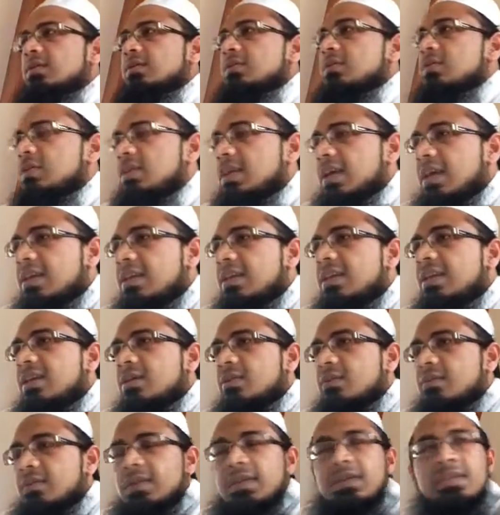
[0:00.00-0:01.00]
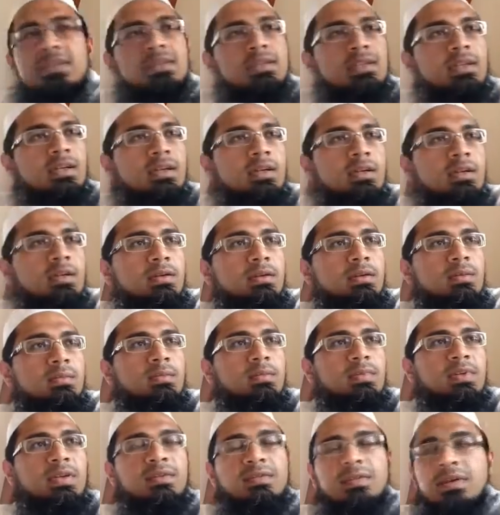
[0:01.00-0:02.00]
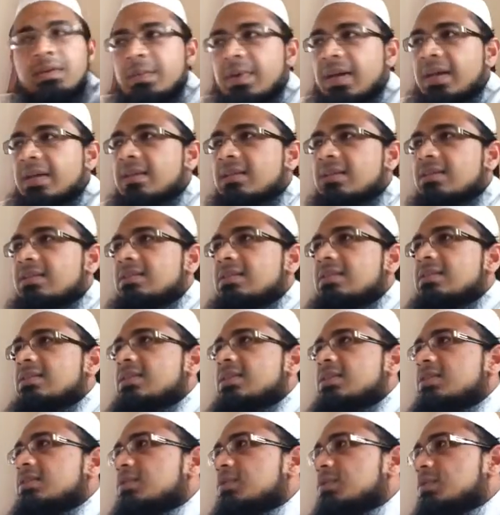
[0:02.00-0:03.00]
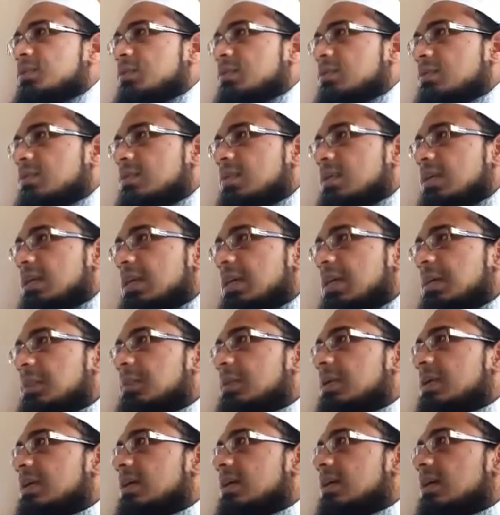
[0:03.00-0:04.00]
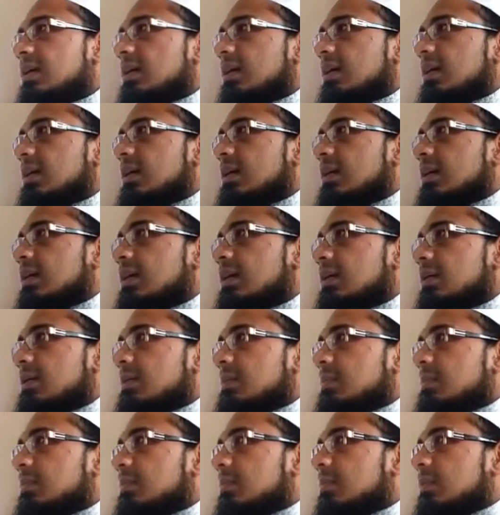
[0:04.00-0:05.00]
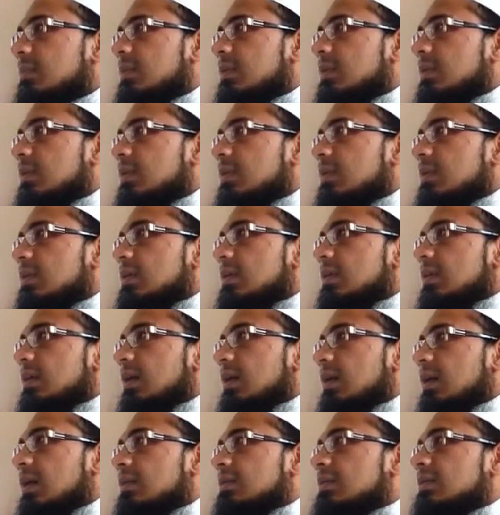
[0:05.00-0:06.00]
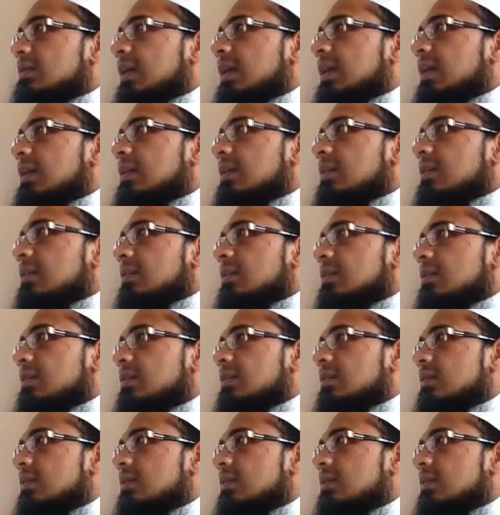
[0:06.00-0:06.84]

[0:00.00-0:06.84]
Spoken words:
So the idea of these brief reminders is just to keep us in